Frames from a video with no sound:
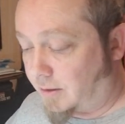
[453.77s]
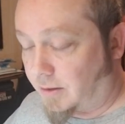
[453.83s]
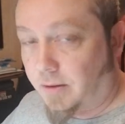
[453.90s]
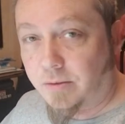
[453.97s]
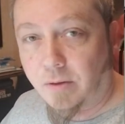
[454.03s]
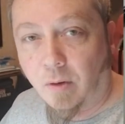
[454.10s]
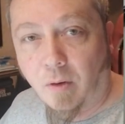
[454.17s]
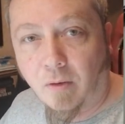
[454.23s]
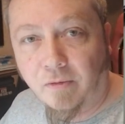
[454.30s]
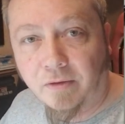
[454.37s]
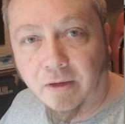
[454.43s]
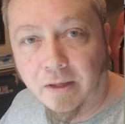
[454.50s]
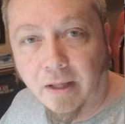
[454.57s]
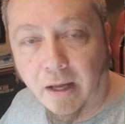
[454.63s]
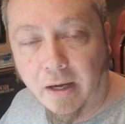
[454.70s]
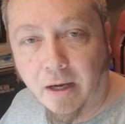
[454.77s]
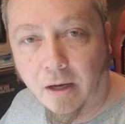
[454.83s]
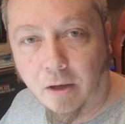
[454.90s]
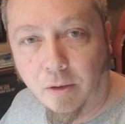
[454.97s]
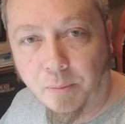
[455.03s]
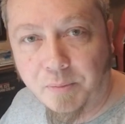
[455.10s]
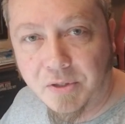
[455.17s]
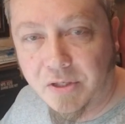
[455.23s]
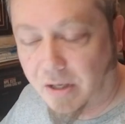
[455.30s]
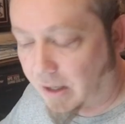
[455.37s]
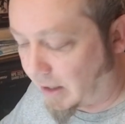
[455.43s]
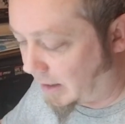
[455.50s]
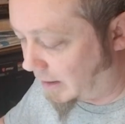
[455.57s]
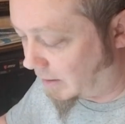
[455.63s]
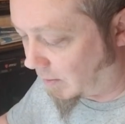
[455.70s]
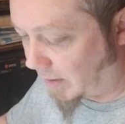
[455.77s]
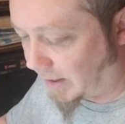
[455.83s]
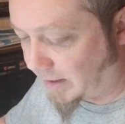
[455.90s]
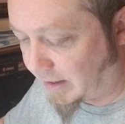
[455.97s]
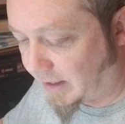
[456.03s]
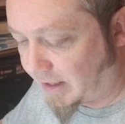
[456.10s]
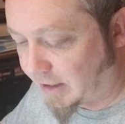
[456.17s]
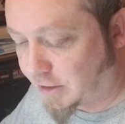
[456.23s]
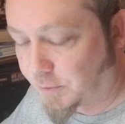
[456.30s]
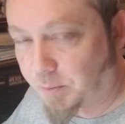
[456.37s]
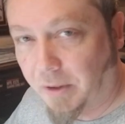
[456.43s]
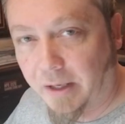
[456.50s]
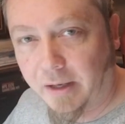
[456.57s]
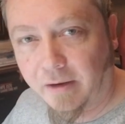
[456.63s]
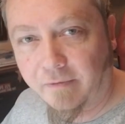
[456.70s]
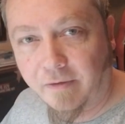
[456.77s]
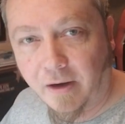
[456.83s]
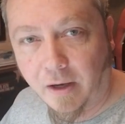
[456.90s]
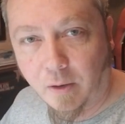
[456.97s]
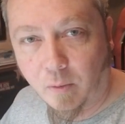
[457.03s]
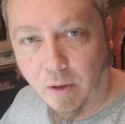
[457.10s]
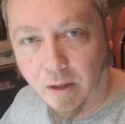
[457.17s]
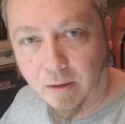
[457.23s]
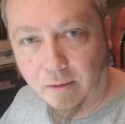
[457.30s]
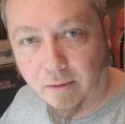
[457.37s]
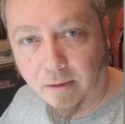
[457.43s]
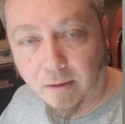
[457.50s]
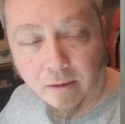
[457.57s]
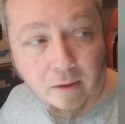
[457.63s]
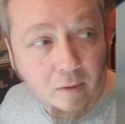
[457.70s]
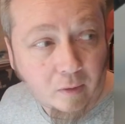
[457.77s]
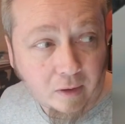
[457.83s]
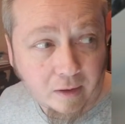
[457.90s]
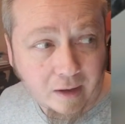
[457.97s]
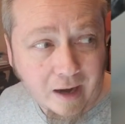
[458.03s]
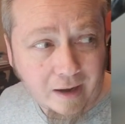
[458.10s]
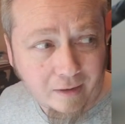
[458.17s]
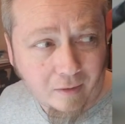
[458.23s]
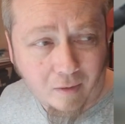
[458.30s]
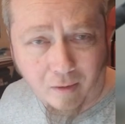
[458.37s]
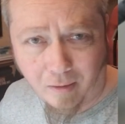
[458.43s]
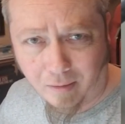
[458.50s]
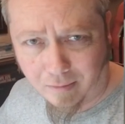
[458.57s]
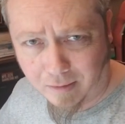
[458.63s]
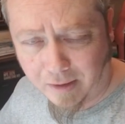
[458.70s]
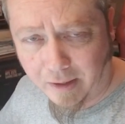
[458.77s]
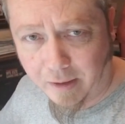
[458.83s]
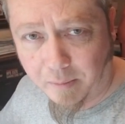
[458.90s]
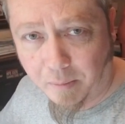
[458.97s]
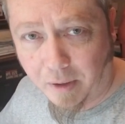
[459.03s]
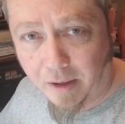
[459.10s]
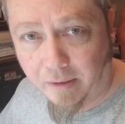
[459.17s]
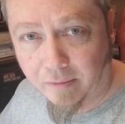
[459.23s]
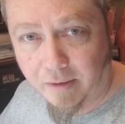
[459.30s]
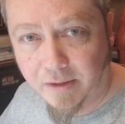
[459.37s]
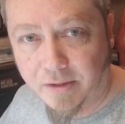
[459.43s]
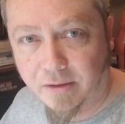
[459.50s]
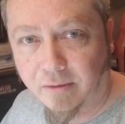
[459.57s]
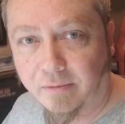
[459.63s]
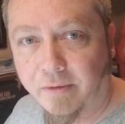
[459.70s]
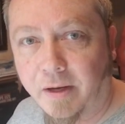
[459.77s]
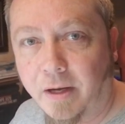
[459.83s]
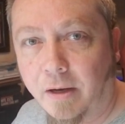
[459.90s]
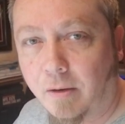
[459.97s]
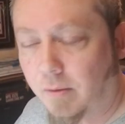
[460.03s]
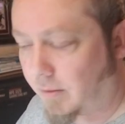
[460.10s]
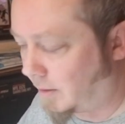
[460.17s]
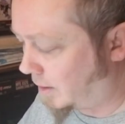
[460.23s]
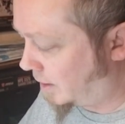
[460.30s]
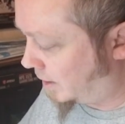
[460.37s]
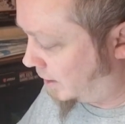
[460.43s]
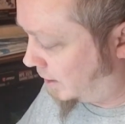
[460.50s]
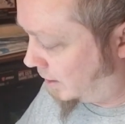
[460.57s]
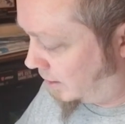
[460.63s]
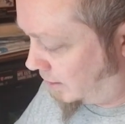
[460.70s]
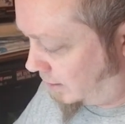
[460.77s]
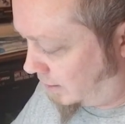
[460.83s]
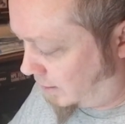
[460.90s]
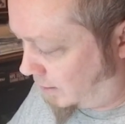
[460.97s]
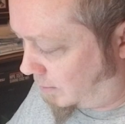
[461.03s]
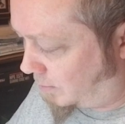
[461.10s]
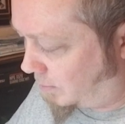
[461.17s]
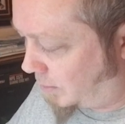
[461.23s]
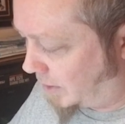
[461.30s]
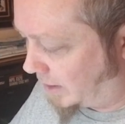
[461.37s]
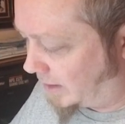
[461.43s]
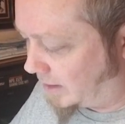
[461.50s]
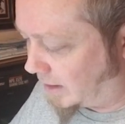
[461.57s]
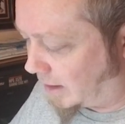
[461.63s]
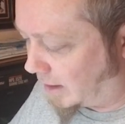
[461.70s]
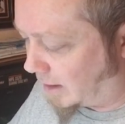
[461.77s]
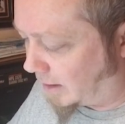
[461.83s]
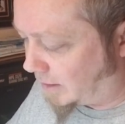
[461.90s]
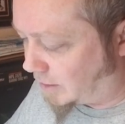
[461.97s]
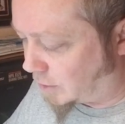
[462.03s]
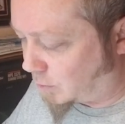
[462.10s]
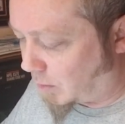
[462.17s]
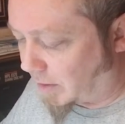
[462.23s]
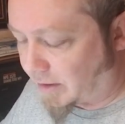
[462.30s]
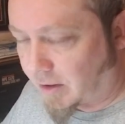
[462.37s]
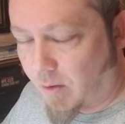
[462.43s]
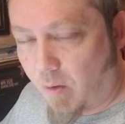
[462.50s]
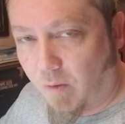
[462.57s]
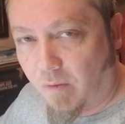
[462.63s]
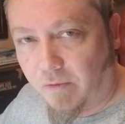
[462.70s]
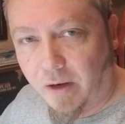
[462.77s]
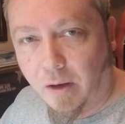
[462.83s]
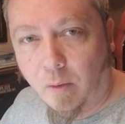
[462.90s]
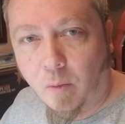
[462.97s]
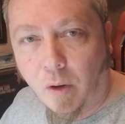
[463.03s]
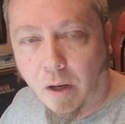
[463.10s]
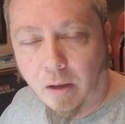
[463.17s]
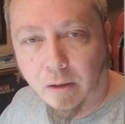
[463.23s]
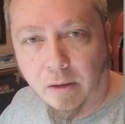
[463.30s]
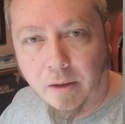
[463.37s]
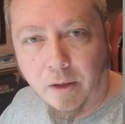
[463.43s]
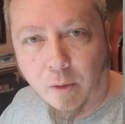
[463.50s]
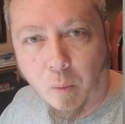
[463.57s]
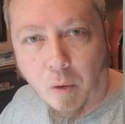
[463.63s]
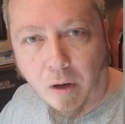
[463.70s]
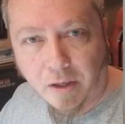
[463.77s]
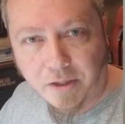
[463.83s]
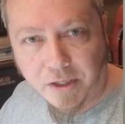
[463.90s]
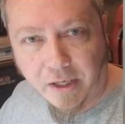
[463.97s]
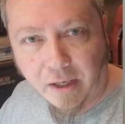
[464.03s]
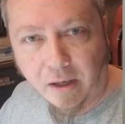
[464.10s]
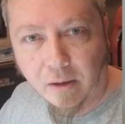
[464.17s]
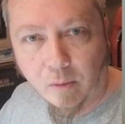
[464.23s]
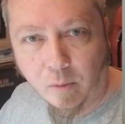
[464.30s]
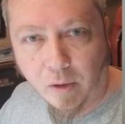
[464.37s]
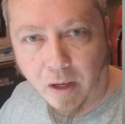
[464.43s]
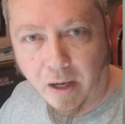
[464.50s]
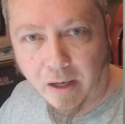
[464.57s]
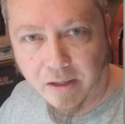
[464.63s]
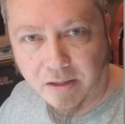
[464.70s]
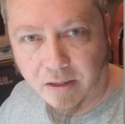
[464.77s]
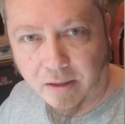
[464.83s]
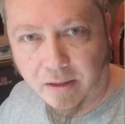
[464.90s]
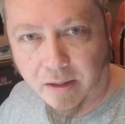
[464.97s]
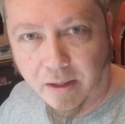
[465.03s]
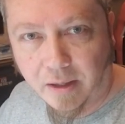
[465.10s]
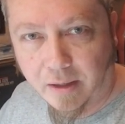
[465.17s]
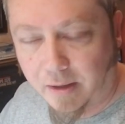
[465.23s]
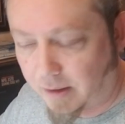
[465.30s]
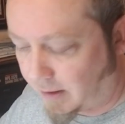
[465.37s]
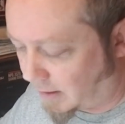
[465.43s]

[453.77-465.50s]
So hopefully that helps. I know I didn't explain it very well or at all in my original video, but just wanted to go over it while you're watching what I actually did.